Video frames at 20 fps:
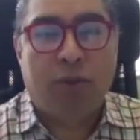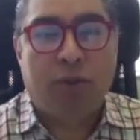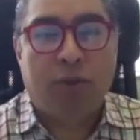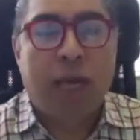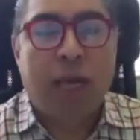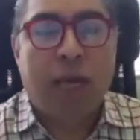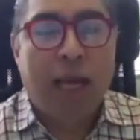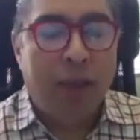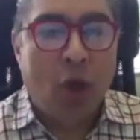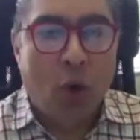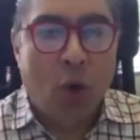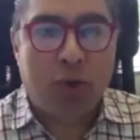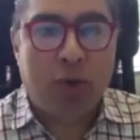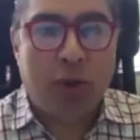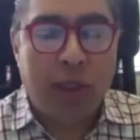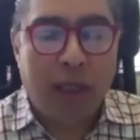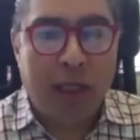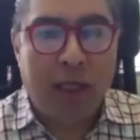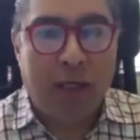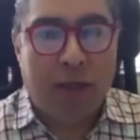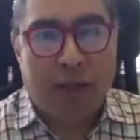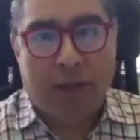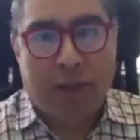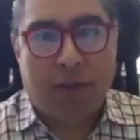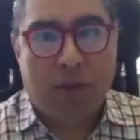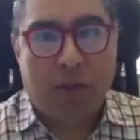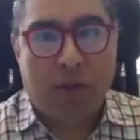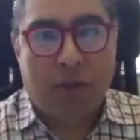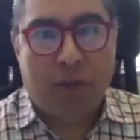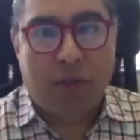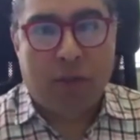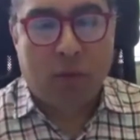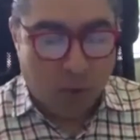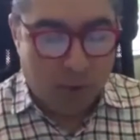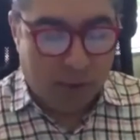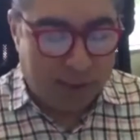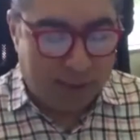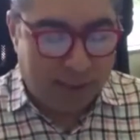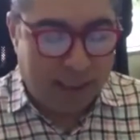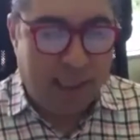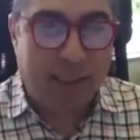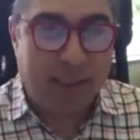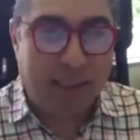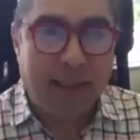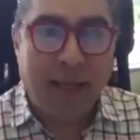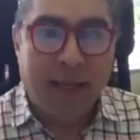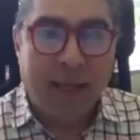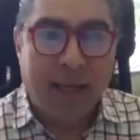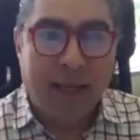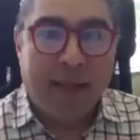And those leaders who understand